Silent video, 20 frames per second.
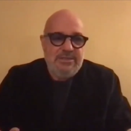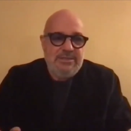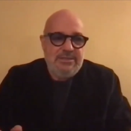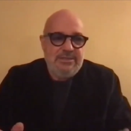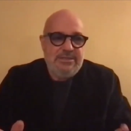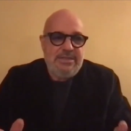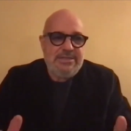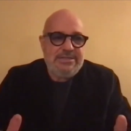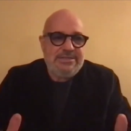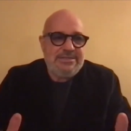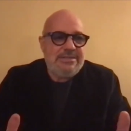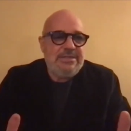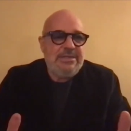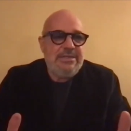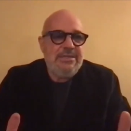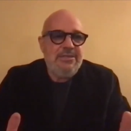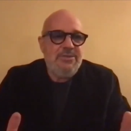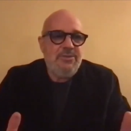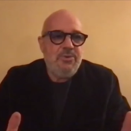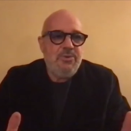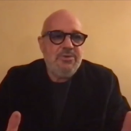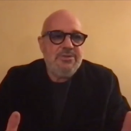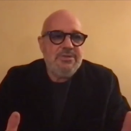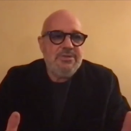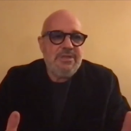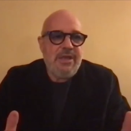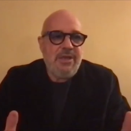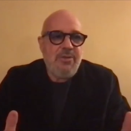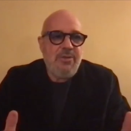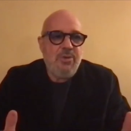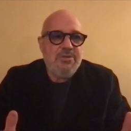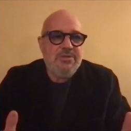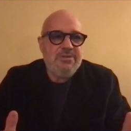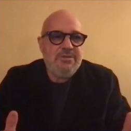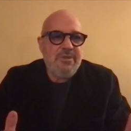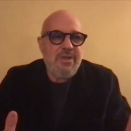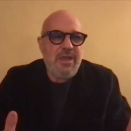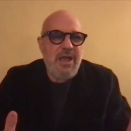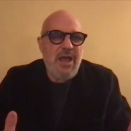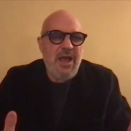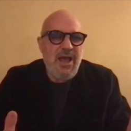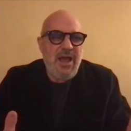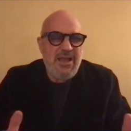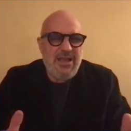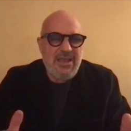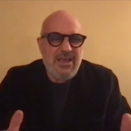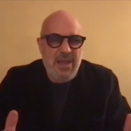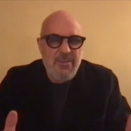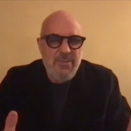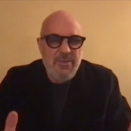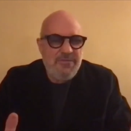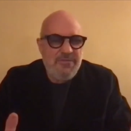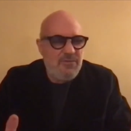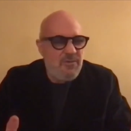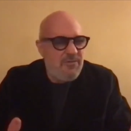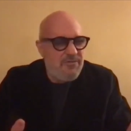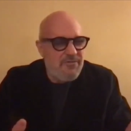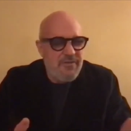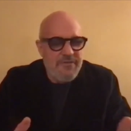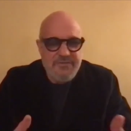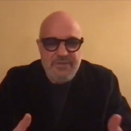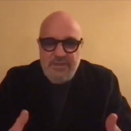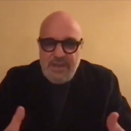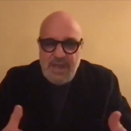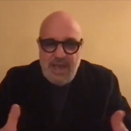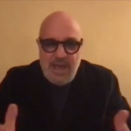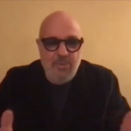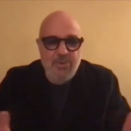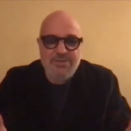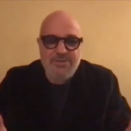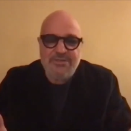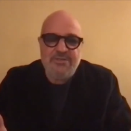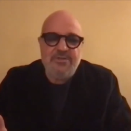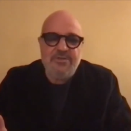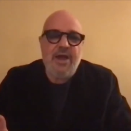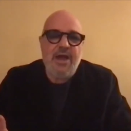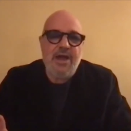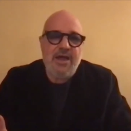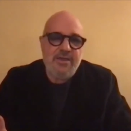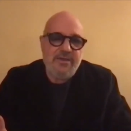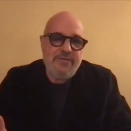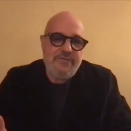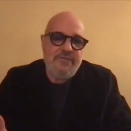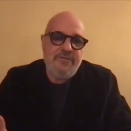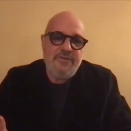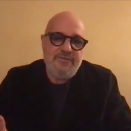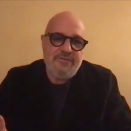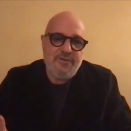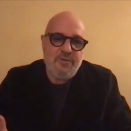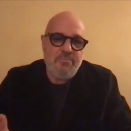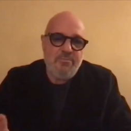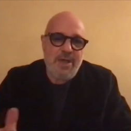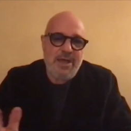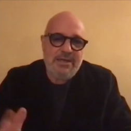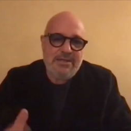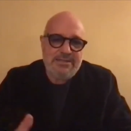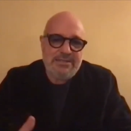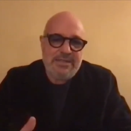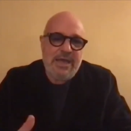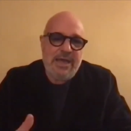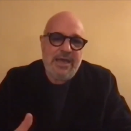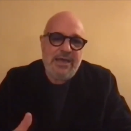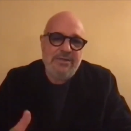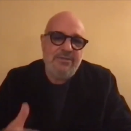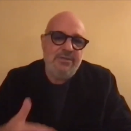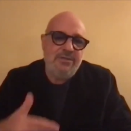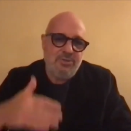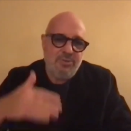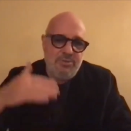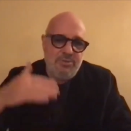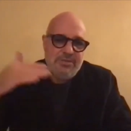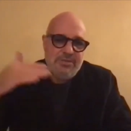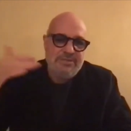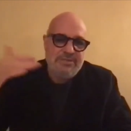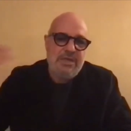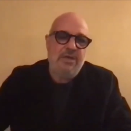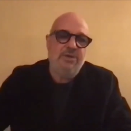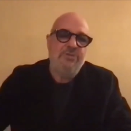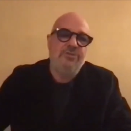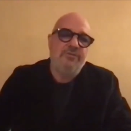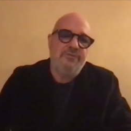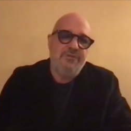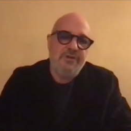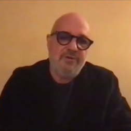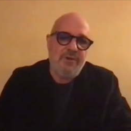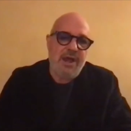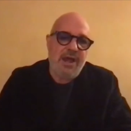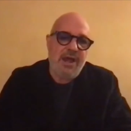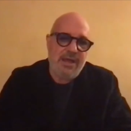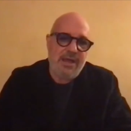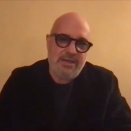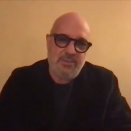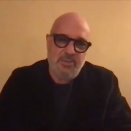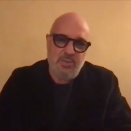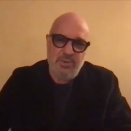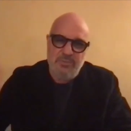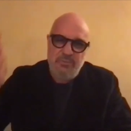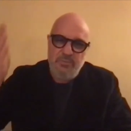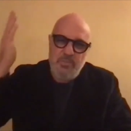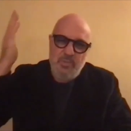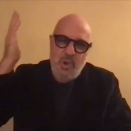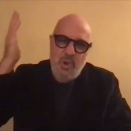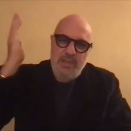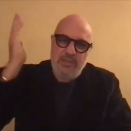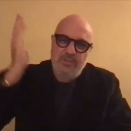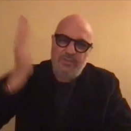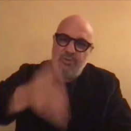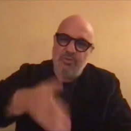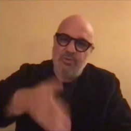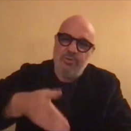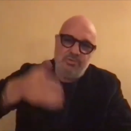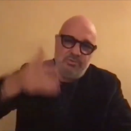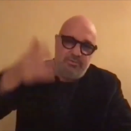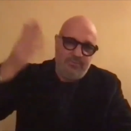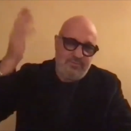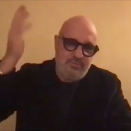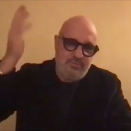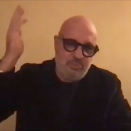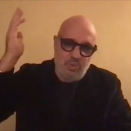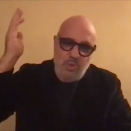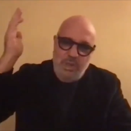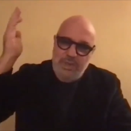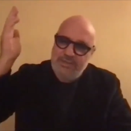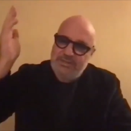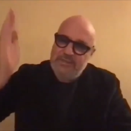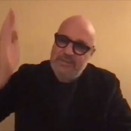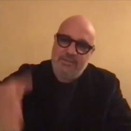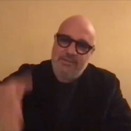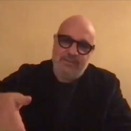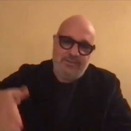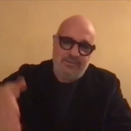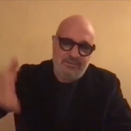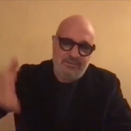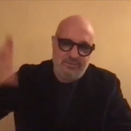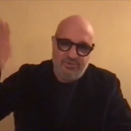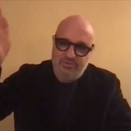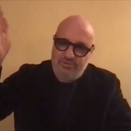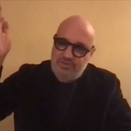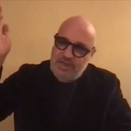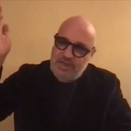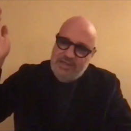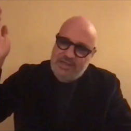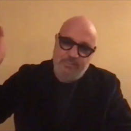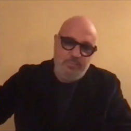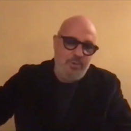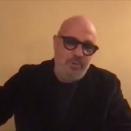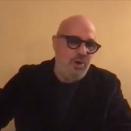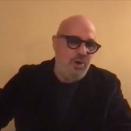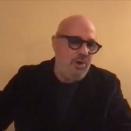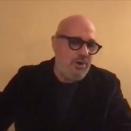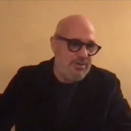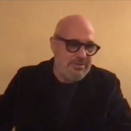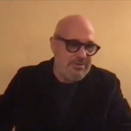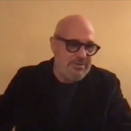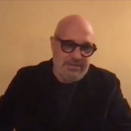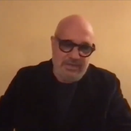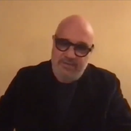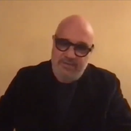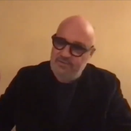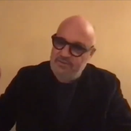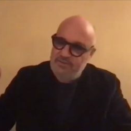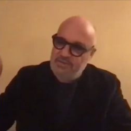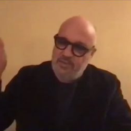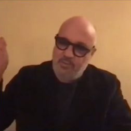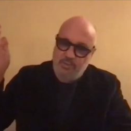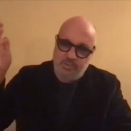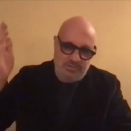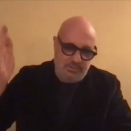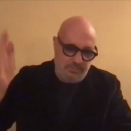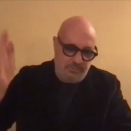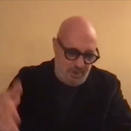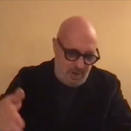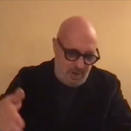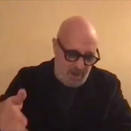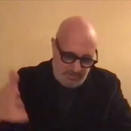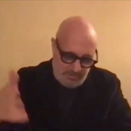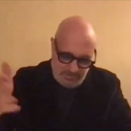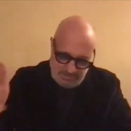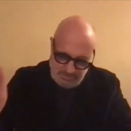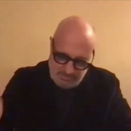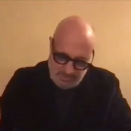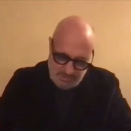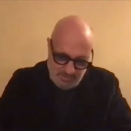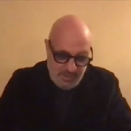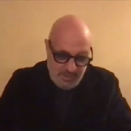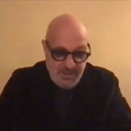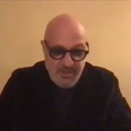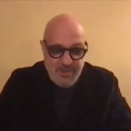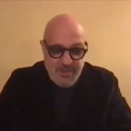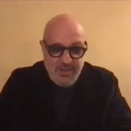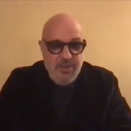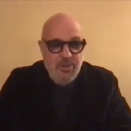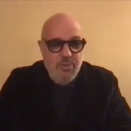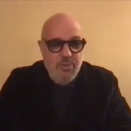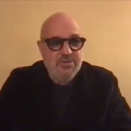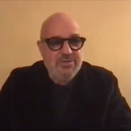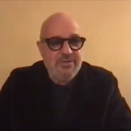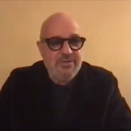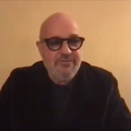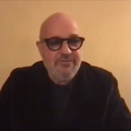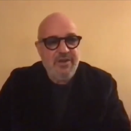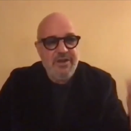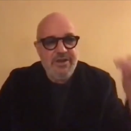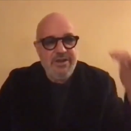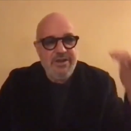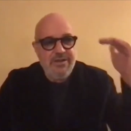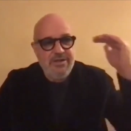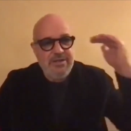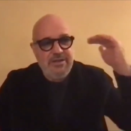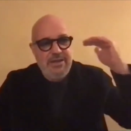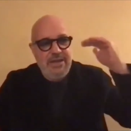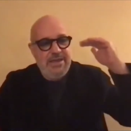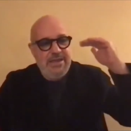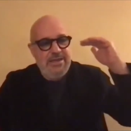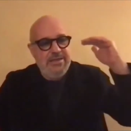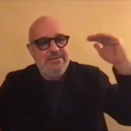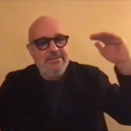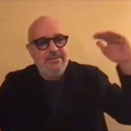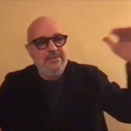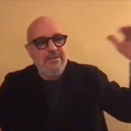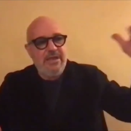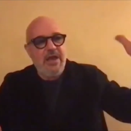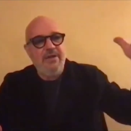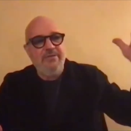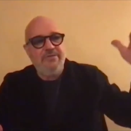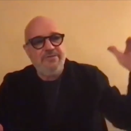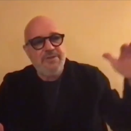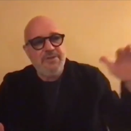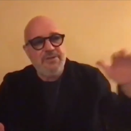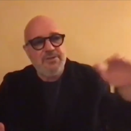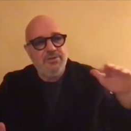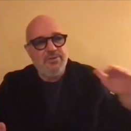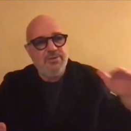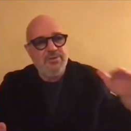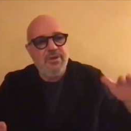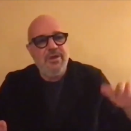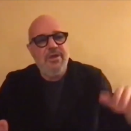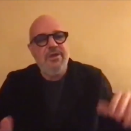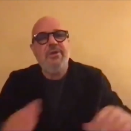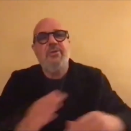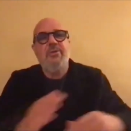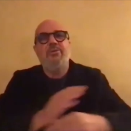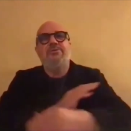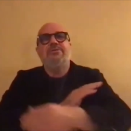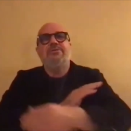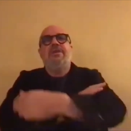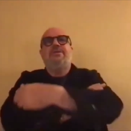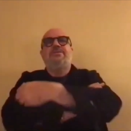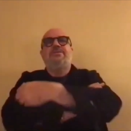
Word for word: That scene was, I was coming from 15 hours drive from Baghdad to the south of Iraq. We went through 20 checkpoints, and every time was a problem. It was very late in the afternoon, and I was like